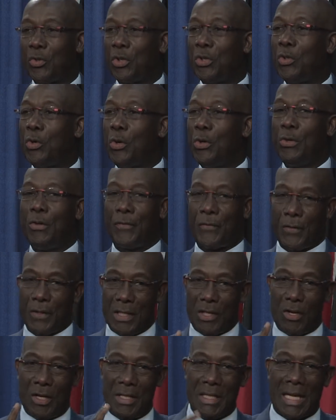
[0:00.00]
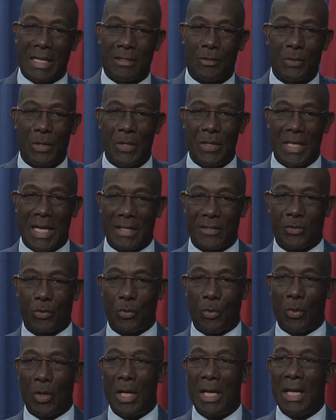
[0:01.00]
could go no further on that
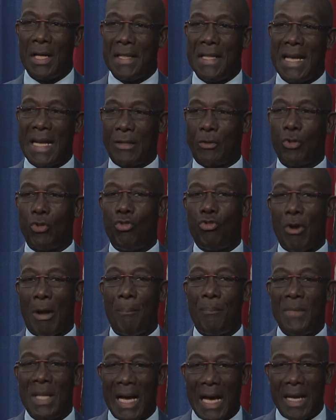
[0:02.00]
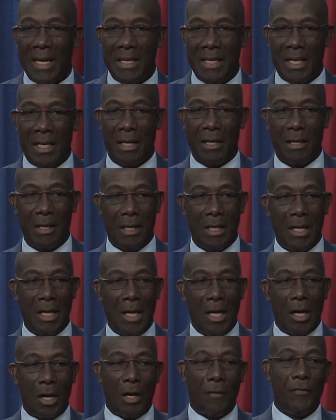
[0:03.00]
score. They had to drop the idea
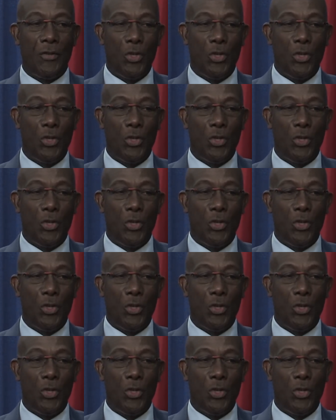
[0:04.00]
of